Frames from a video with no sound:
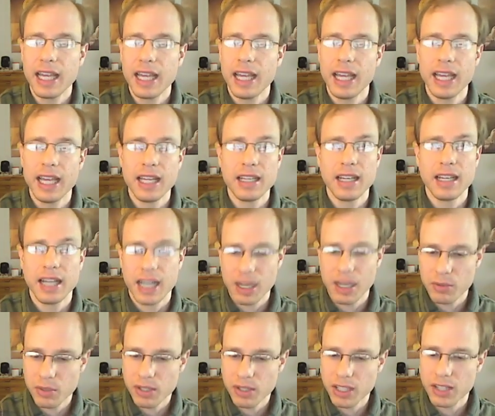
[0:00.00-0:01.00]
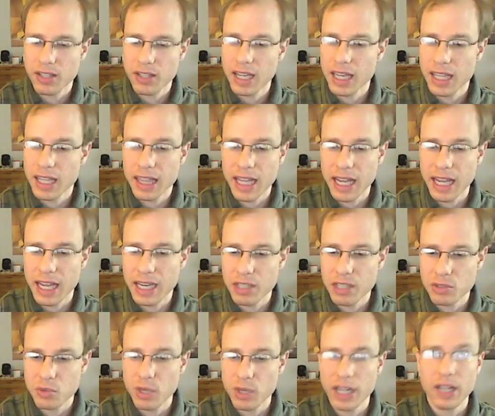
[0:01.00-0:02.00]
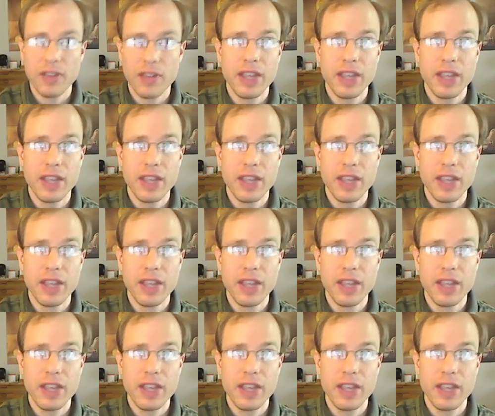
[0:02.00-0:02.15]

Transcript: and I really like that as well.